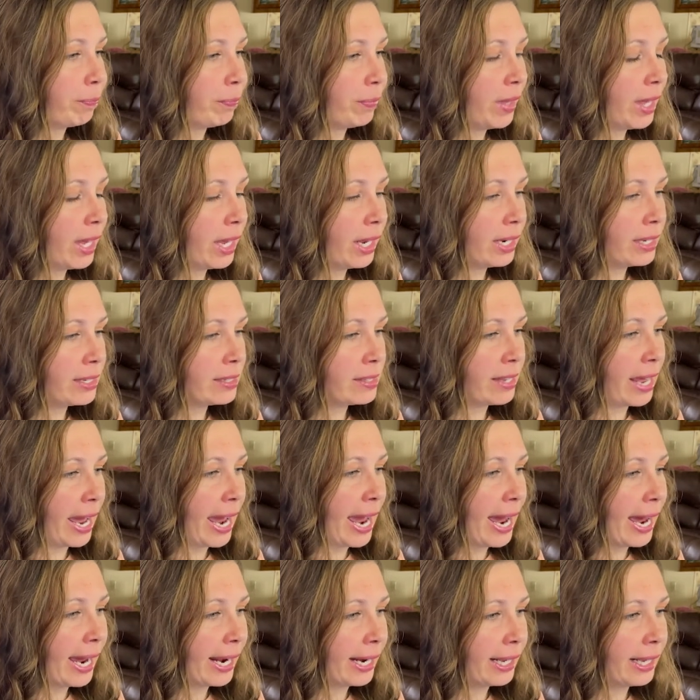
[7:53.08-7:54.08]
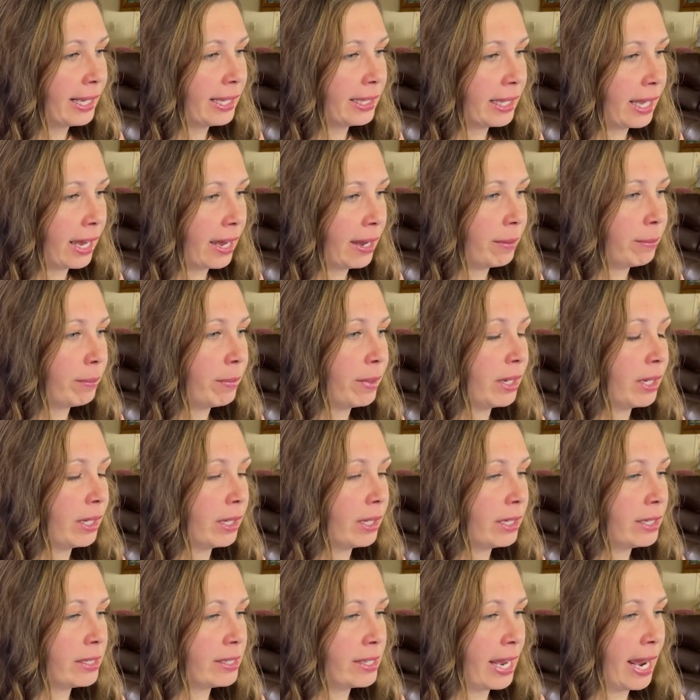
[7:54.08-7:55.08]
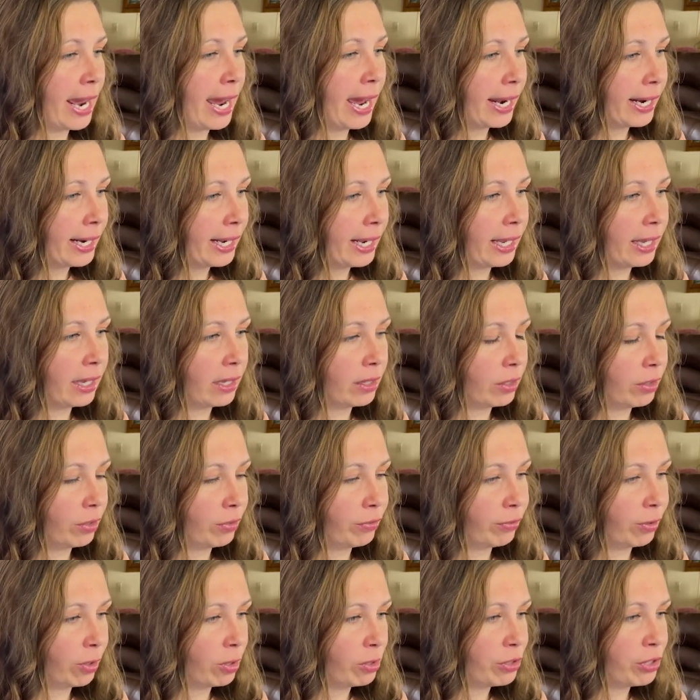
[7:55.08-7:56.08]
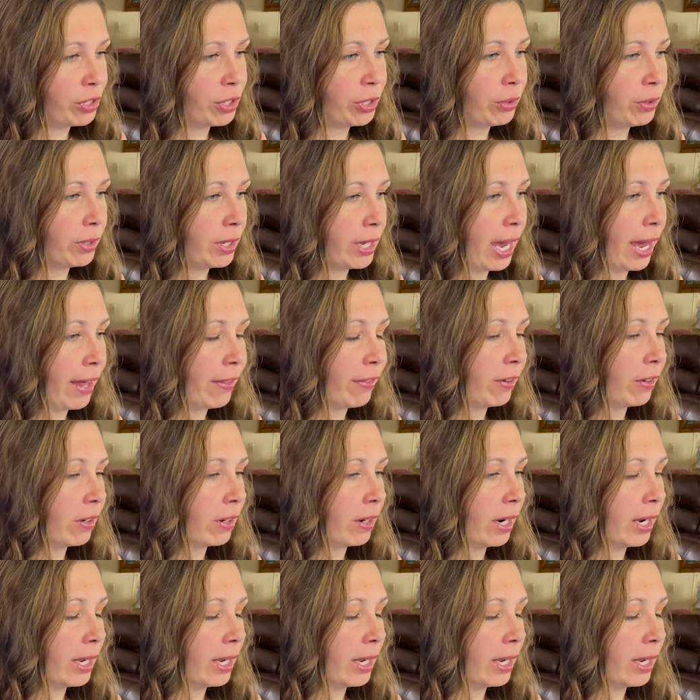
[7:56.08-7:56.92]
it is adding them, it's adding the first two together,